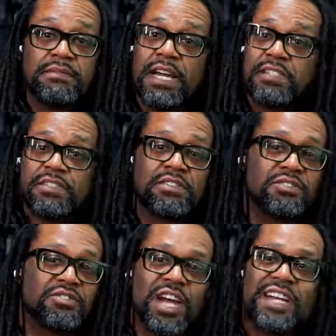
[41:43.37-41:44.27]
I just
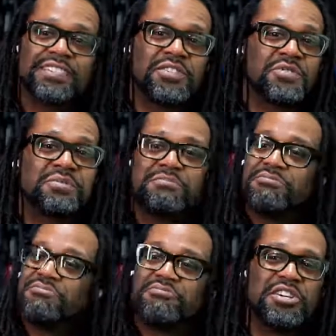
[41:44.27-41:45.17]
try to do
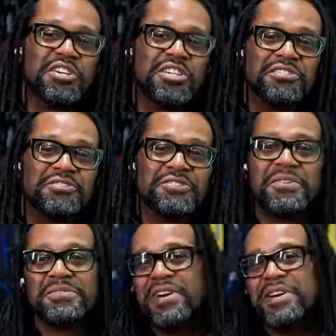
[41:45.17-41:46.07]
good.
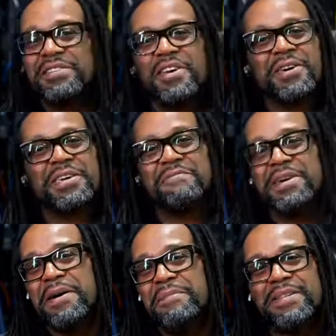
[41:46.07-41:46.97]
So as long as y'all keep
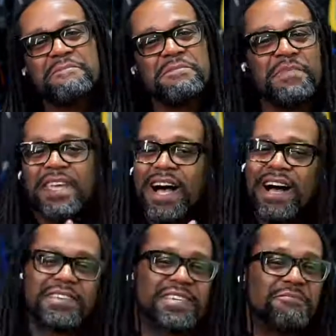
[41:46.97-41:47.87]
coming,
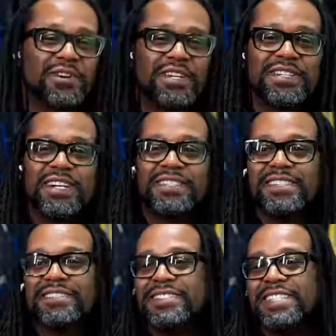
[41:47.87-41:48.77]
I'll keep working on
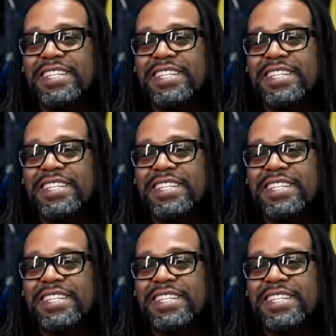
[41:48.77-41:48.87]
this.